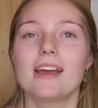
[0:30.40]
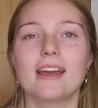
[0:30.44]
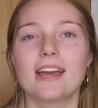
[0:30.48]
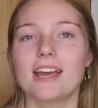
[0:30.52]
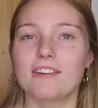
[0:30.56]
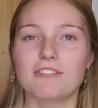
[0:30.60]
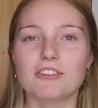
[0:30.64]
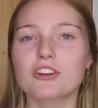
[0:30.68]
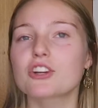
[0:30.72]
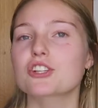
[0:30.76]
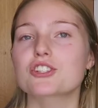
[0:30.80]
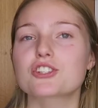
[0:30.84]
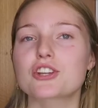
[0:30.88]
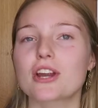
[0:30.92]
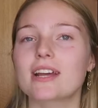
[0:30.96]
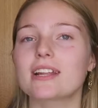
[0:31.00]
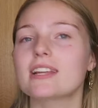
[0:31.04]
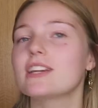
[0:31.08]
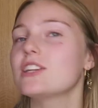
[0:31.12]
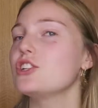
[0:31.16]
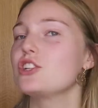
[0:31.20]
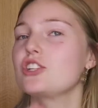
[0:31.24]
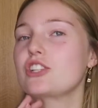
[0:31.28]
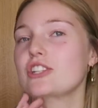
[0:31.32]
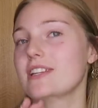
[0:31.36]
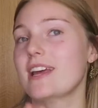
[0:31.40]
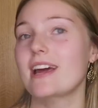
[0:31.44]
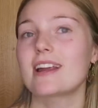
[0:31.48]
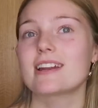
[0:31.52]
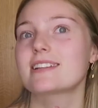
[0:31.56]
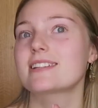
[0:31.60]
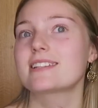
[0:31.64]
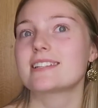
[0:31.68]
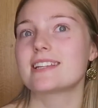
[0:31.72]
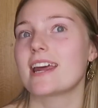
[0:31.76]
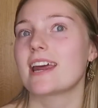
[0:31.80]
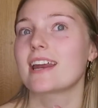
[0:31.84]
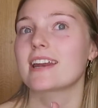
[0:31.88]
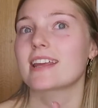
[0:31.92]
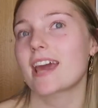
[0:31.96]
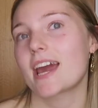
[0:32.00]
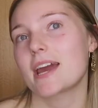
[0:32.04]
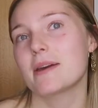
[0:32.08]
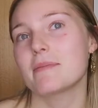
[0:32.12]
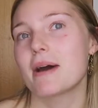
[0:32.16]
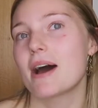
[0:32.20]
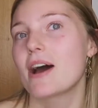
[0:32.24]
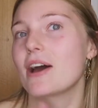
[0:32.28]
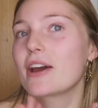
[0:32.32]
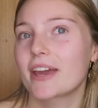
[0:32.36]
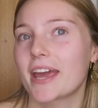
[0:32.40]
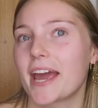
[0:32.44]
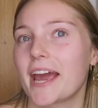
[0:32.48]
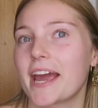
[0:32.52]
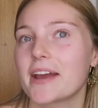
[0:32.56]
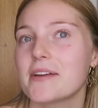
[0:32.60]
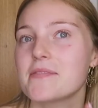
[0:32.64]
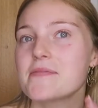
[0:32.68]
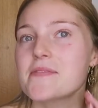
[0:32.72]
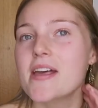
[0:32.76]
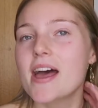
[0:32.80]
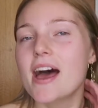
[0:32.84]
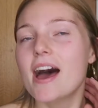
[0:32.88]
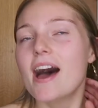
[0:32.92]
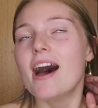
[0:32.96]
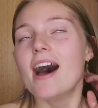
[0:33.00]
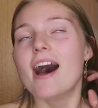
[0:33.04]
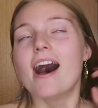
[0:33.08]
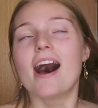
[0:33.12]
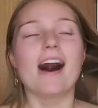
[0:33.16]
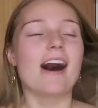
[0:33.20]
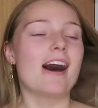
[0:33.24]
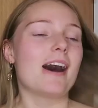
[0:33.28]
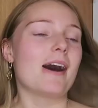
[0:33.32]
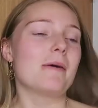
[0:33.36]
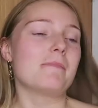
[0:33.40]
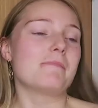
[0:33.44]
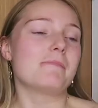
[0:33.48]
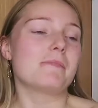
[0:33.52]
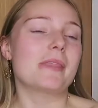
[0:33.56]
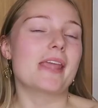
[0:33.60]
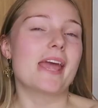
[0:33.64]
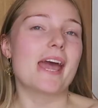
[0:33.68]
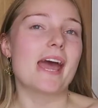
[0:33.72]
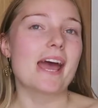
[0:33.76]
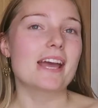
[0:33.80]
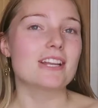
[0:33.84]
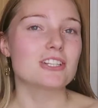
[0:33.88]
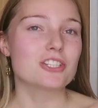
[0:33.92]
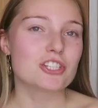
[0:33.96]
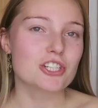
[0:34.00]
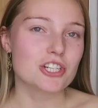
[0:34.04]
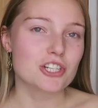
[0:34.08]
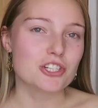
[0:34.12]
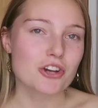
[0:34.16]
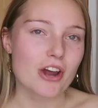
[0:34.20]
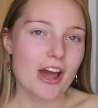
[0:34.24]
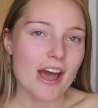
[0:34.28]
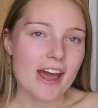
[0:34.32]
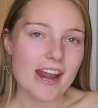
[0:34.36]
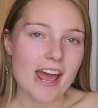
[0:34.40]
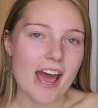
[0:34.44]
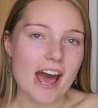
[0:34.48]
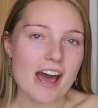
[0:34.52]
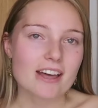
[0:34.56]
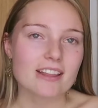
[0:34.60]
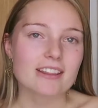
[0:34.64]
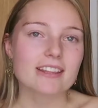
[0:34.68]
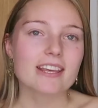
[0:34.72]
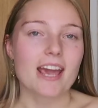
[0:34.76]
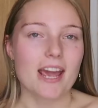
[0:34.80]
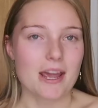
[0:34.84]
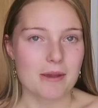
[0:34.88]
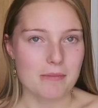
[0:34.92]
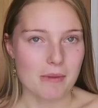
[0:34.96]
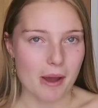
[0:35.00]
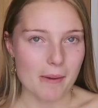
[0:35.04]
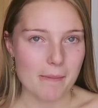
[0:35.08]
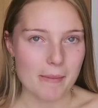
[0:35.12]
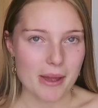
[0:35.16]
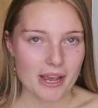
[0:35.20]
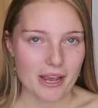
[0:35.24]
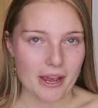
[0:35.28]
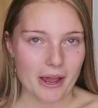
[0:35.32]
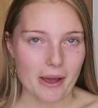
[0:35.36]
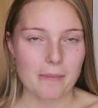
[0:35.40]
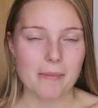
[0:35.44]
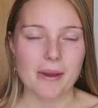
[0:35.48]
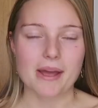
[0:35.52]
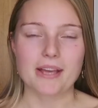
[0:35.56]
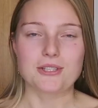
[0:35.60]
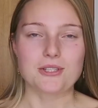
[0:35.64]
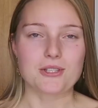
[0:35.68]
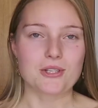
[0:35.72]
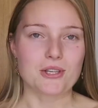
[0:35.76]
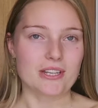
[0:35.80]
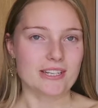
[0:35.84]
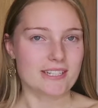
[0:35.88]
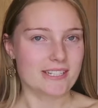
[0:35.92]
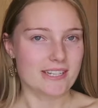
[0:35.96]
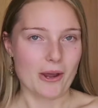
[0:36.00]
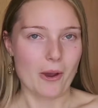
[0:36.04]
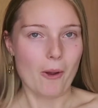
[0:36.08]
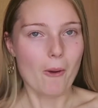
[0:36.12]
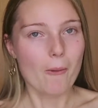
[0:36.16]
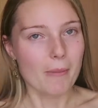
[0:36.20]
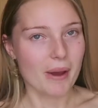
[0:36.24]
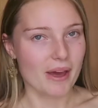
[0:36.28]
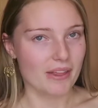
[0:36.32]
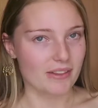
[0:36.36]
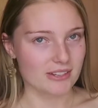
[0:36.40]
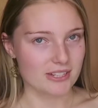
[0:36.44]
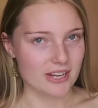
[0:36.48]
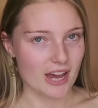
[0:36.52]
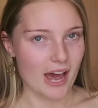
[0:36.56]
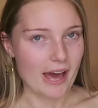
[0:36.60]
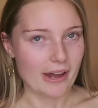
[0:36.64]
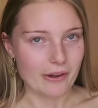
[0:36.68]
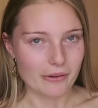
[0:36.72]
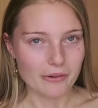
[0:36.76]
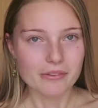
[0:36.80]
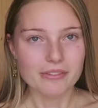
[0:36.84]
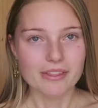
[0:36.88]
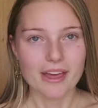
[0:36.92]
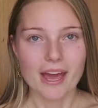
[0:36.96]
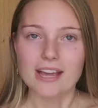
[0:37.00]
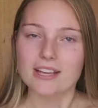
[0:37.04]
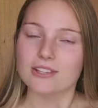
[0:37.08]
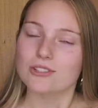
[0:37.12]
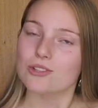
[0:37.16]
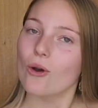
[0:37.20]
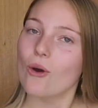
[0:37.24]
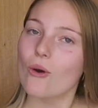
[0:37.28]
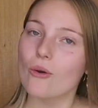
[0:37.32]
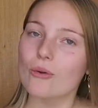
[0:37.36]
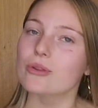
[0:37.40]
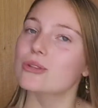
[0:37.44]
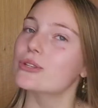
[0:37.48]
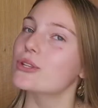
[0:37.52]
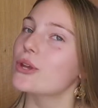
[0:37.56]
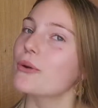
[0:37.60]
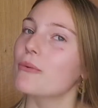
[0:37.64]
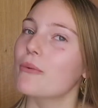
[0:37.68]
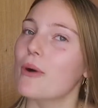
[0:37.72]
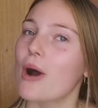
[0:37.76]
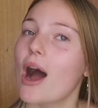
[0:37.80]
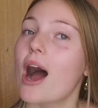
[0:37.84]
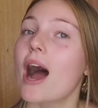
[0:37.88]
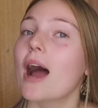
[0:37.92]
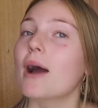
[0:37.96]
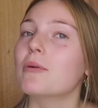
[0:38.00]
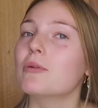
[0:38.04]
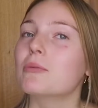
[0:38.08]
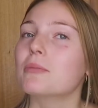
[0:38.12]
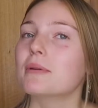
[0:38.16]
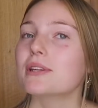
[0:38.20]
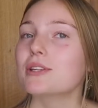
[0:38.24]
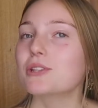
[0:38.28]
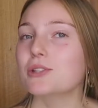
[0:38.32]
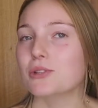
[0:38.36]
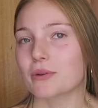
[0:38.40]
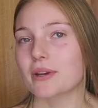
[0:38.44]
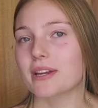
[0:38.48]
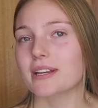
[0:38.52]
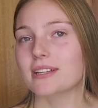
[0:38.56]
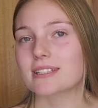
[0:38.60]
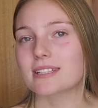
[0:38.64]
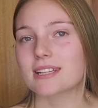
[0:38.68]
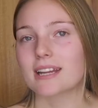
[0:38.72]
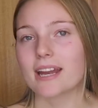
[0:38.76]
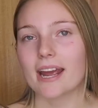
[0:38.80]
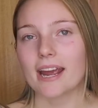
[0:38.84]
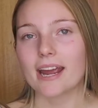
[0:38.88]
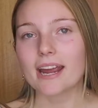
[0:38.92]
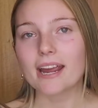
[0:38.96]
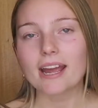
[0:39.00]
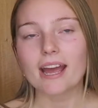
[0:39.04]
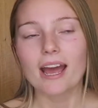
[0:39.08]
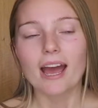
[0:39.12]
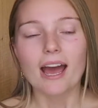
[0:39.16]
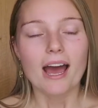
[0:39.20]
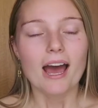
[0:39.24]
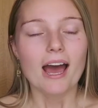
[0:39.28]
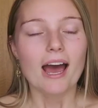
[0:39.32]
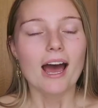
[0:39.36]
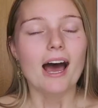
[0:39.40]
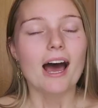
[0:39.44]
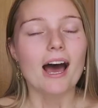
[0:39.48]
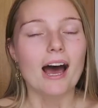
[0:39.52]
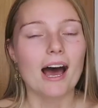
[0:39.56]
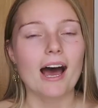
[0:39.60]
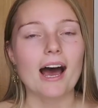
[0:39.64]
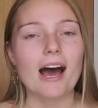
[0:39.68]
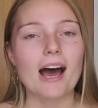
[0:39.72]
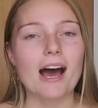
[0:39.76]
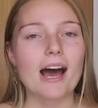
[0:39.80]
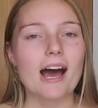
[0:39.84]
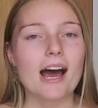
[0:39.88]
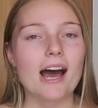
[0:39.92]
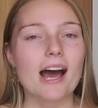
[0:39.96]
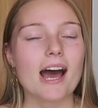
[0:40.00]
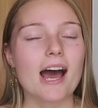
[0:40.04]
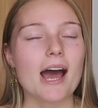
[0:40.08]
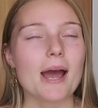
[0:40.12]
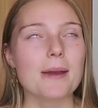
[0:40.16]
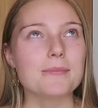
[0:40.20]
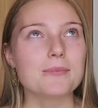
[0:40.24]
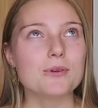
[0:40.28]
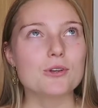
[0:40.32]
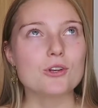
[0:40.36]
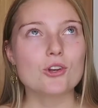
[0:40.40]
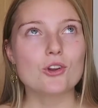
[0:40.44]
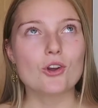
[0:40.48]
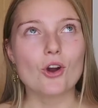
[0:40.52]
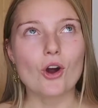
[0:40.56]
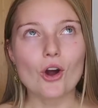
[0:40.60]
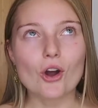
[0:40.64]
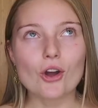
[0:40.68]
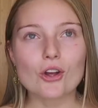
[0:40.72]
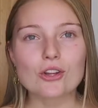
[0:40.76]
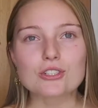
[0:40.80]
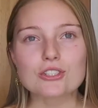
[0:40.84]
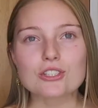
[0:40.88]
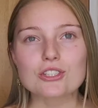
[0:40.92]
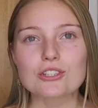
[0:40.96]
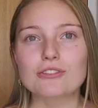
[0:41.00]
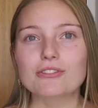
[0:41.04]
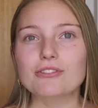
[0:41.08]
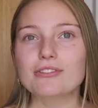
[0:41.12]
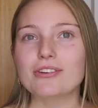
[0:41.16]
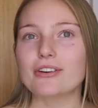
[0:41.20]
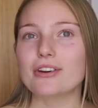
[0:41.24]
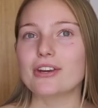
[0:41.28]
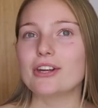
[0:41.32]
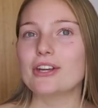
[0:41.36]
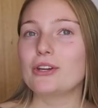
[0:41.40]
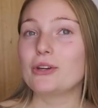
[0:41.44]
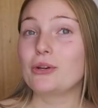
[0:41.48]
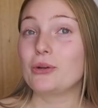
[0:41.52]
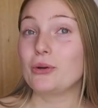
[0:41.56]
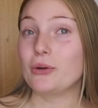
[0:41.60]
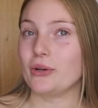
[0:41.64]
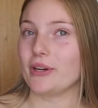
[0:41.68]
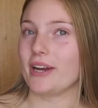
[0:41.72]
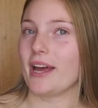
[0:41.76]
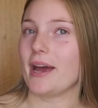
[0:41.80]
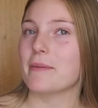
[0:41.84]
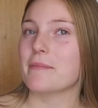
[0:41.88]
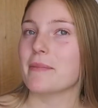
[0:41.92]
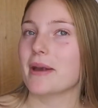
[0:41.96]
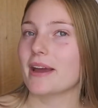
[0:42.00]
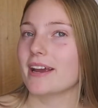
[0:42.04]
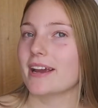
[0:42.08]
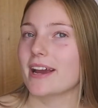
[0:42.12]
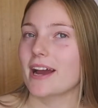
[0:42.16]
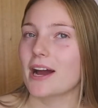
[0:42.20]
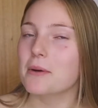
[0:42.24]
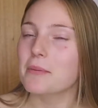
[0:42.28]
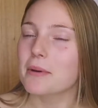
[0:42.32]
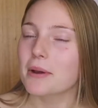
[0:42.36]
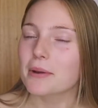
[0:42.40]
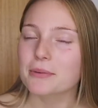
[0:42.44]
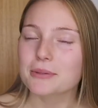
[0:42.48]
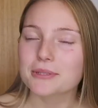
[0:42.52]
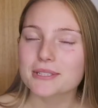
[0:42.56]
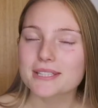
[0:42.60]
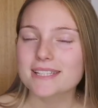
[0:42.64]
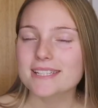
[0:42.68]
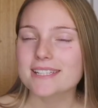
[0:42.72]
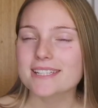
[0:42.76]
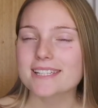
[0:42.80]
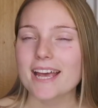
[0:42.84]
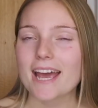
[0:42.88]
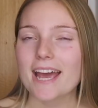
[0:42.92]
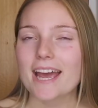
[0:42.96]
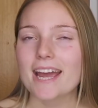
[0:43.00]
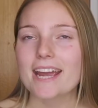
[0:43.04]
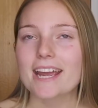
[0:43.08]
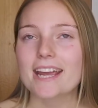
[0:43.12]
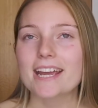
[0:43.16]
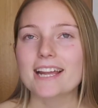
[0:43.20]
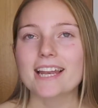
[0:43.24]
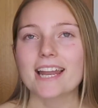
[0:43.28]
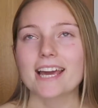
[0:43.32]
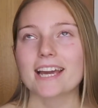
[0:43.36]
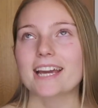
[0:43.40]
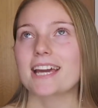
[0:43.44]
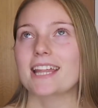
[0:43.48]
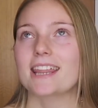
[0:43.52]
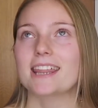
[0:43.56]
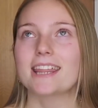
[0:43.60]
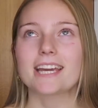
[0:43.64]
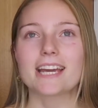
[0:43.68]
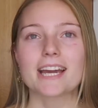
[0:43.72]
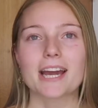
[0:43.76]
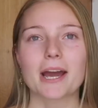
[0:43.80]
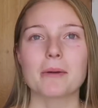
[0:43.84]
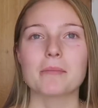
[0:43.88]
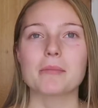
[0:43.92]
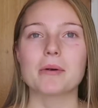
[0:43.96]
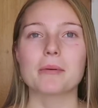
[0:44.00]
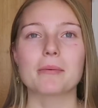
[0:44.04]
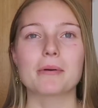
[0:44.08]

if you're Australian, you just understand Kmart, okay? And she tried out Kmart makeup, as you can tell by the title. That is also what I will be doing today. I'm not very good at makeup. I wouldn't say, I think I